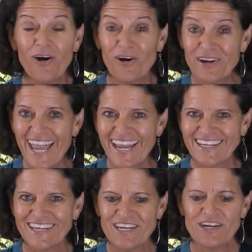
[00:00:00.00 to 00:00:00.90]
Okay,
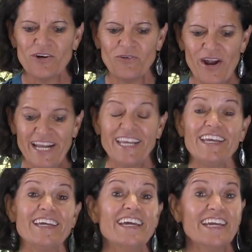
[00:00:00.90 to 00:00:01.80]
ready?
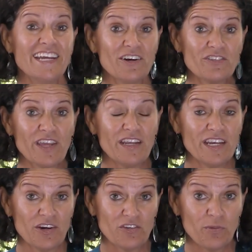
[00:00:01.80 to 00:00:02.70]
Here's
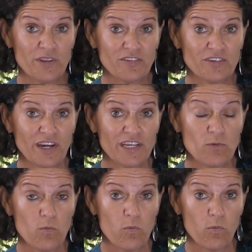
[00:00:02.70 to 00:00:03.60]
where the study
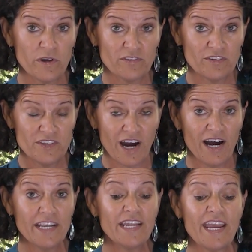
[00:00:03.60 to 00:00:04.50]
was
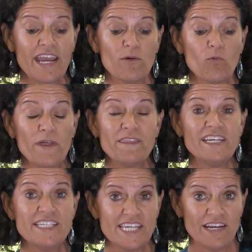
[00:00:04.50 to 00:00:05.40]
done and what they
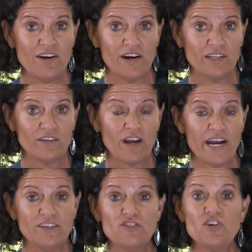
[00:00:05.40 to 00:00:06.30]
did it on.
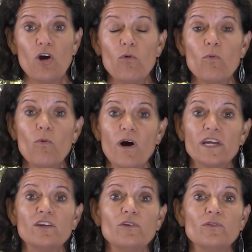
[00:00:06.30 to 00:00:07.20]
I don't
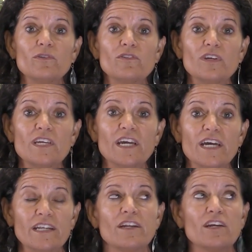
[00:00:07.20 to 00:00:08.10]
want you to
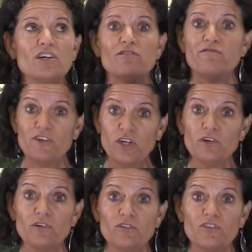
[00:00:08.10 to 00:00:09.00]
get
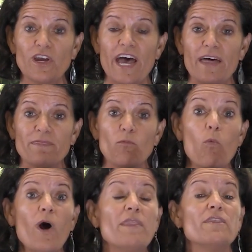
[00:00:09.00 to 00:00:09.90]
confused at
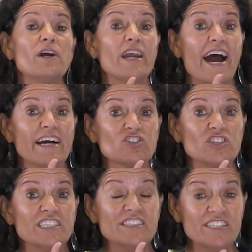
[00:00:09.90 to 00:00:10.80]
what they
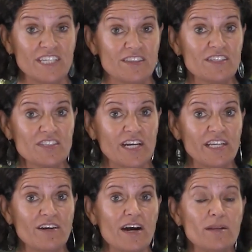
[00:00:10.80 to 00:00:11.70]
actually did the
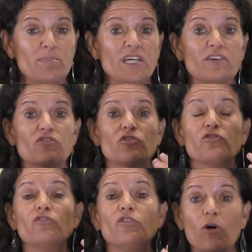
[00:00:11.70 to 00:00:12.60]
study on, because there's
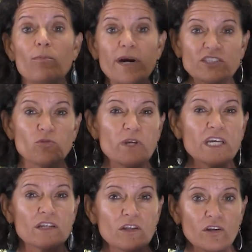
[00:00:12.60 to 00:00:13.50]
so much we
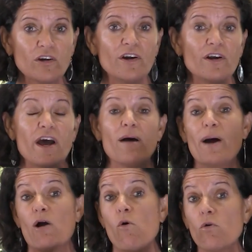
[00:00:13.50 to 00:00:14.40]
can learn
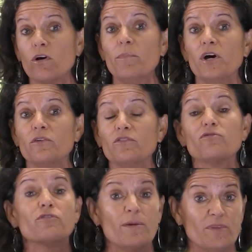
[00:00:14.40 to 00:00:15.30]
about hormones
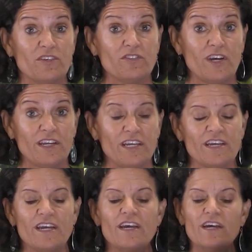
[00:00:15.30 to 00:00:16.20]
from this study.
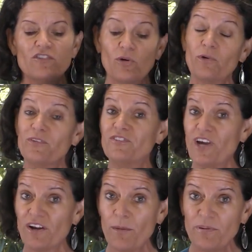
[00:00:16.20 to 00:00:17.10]
So it was
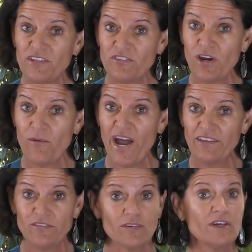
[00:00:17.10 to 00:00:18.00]
done on
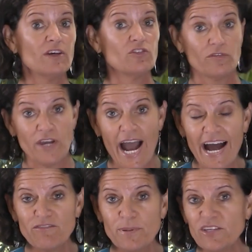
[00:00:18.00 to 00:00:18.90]
PCOS. So if you
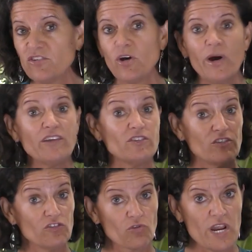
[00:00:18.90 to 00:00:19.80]
have PCOS,
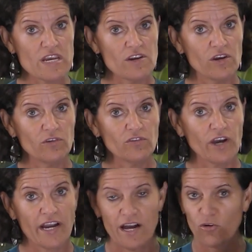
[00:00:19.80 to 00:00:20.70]
this is great news.
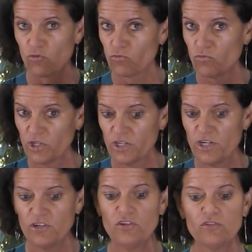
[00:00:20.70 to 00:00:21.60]
I got really
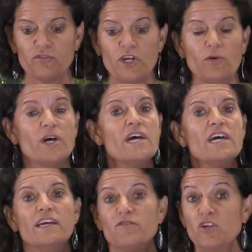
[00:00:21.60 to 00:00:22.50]
good news for you.
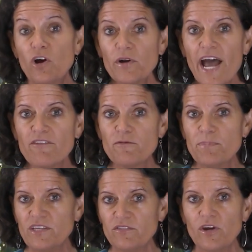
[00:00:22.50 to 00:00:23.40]
If you don't have
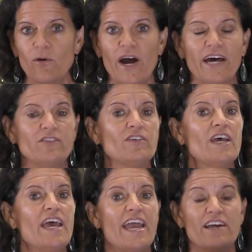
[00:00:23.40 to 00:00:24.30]
PCOS
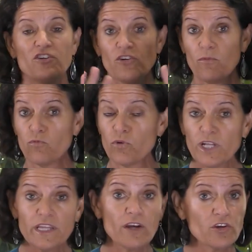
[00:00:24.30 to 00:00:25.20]
and
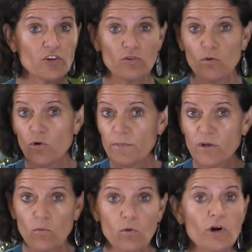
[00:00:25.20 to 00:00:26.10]
you're a
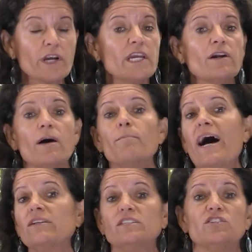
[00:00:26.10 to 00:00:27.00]
woman working on
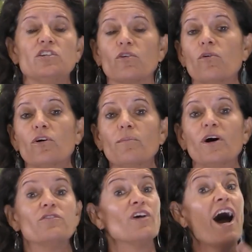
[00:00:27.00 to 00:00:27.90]
balancing your
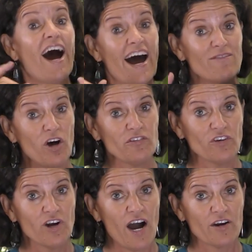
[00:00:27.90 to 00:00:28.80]
hormones, I've
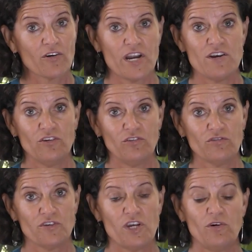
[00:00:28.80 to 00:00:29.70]
also got great news
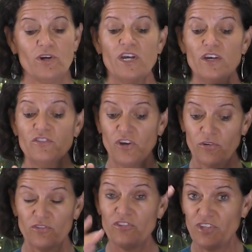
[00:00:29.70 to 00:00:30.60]
for you.
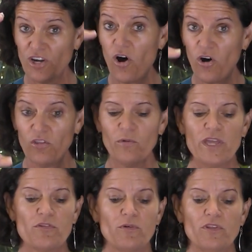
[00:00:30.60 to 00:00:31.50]
So stick all the
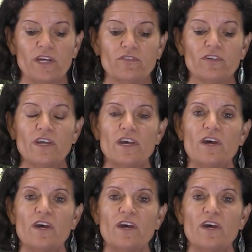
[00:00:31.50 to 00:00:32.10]
way through this.